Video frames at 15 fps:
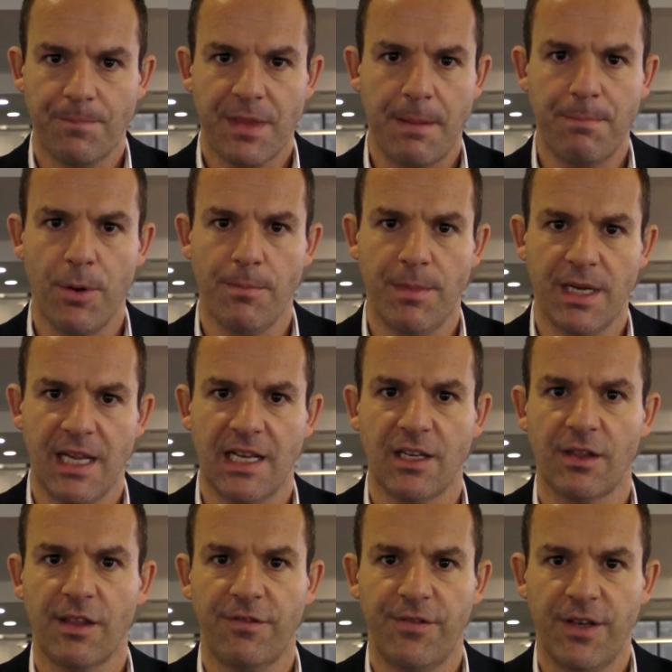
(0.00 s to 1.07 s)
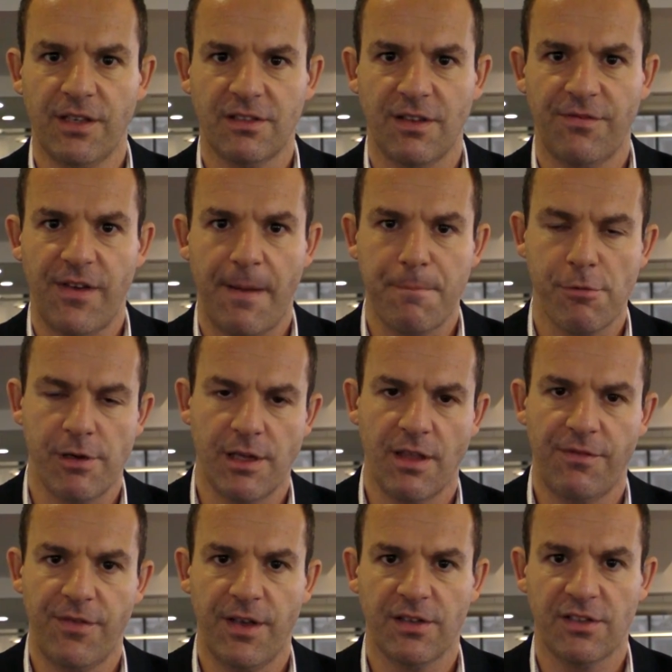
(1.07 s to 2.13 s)
then put money in on the 1st of February and the
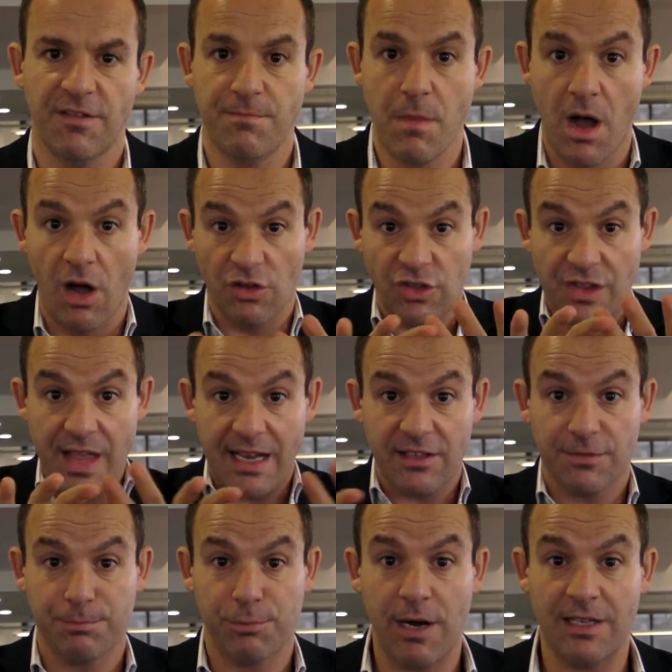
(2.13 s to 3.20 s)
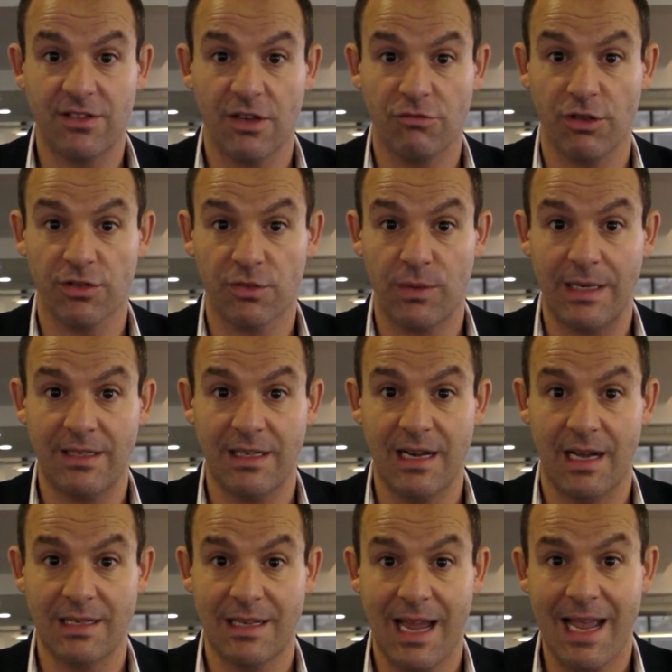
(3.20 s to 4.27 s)
1st of March, and that spreads across
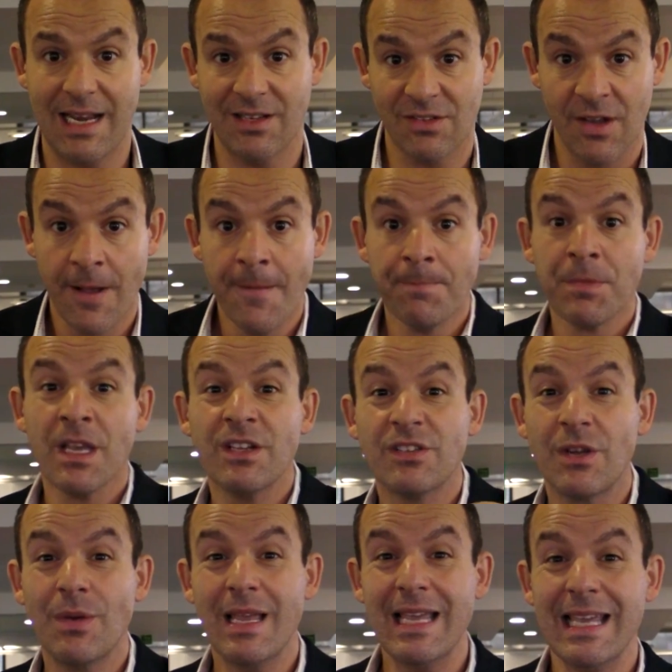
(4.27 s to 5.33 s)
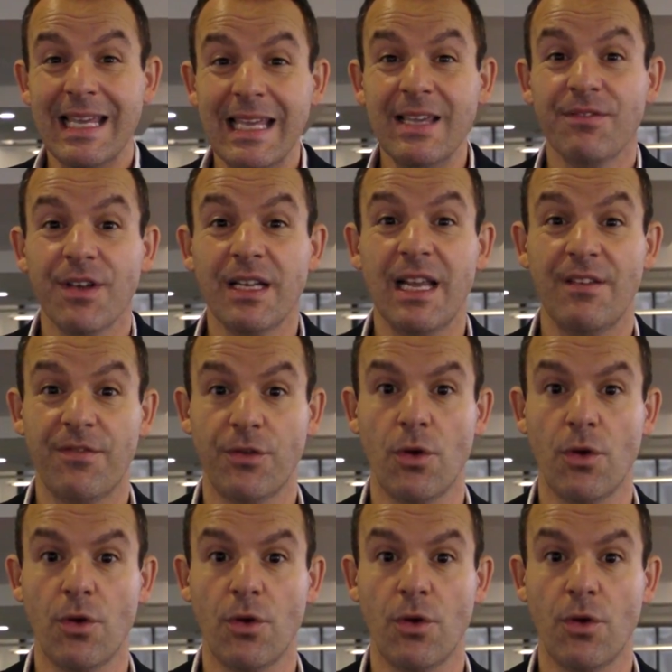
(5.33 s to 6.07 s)
29 days. So even if